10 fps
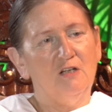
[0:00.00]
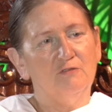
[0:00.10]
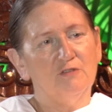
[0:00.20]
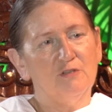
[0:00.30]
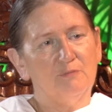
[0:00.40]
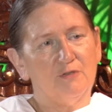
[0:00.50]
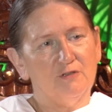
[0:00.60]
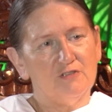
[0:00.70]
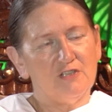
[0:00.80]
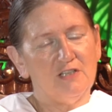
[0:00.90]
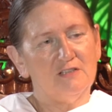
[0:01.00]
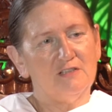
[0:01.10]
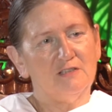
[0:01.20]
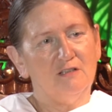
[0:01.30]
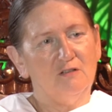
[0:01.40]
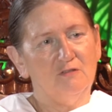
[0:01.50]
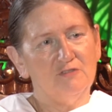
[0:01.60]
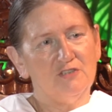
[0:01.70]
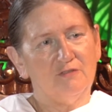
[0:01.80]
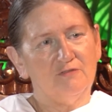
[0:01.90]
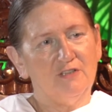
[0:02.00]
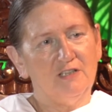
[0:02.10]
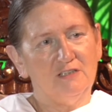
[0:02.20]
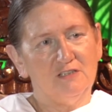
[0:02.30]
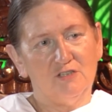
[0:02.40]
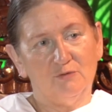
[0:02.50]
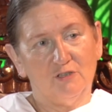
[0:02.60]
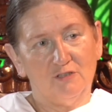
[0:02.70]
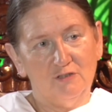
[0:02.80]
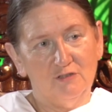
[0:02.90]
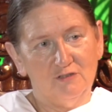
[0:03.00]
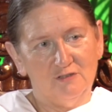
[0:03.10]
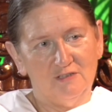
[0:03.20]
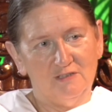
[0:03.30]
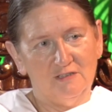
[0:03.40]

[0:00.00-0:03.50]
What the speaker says: for the process of suffering to occur.